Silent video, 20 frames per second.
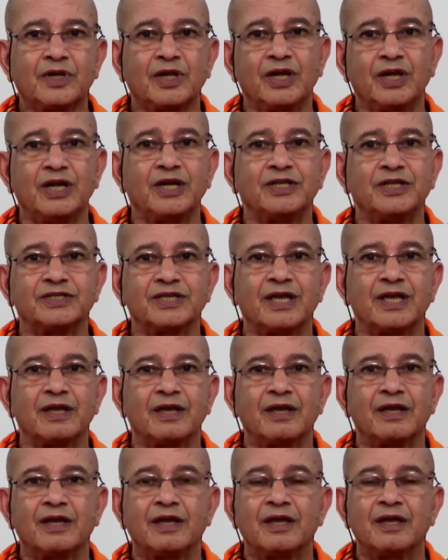It is a.
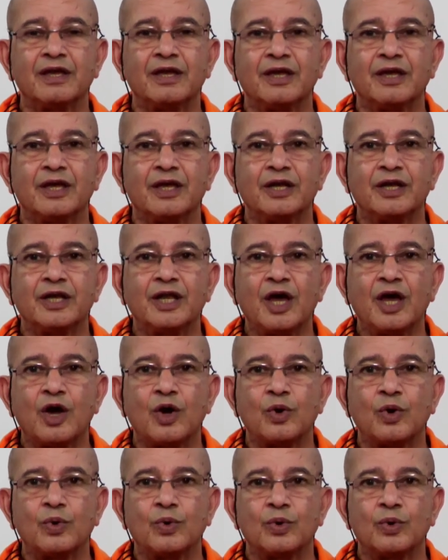
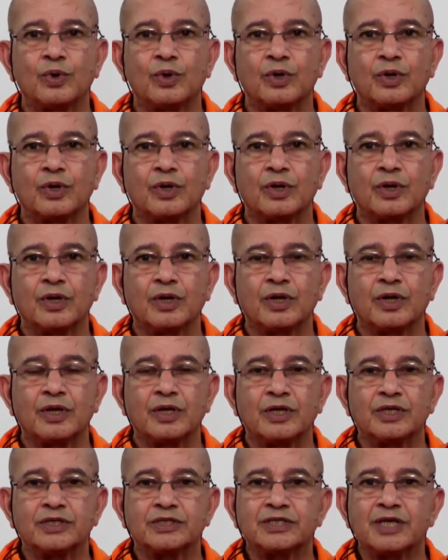Now,
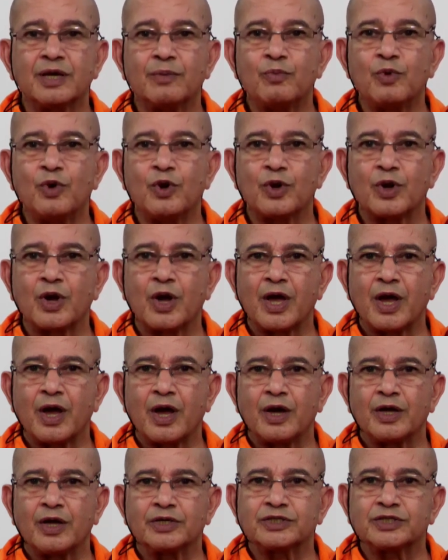
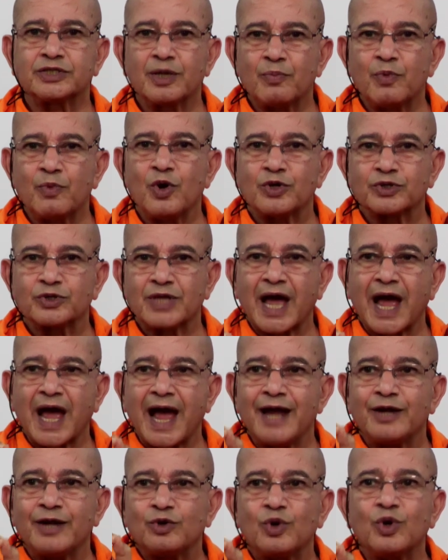suppose
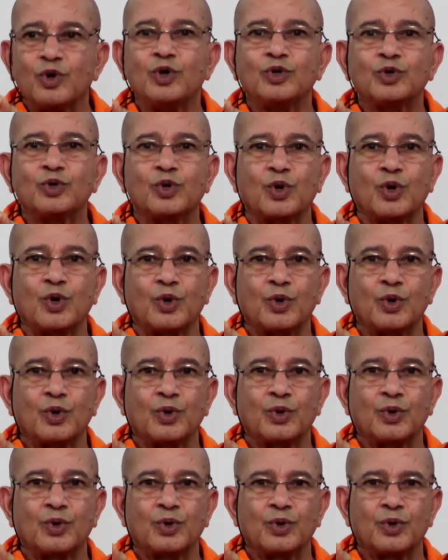I don't go,
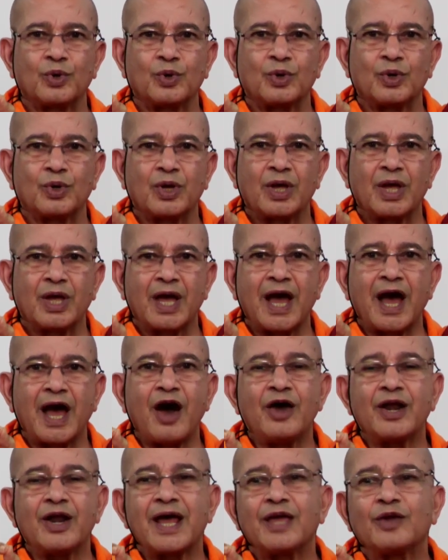
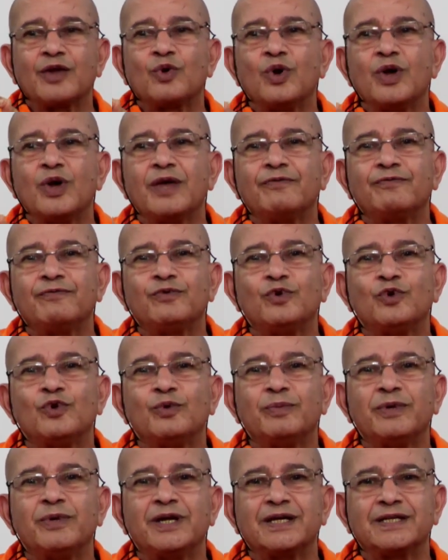or I go a few
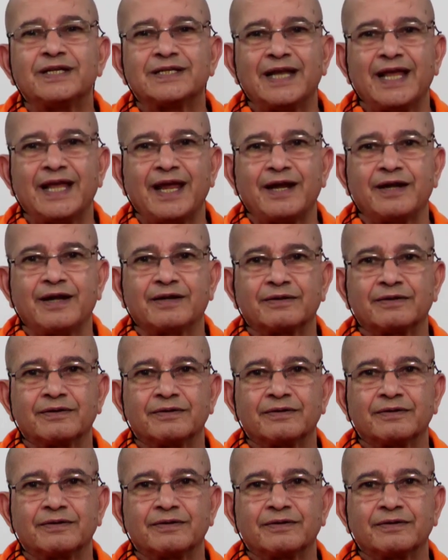minutes late.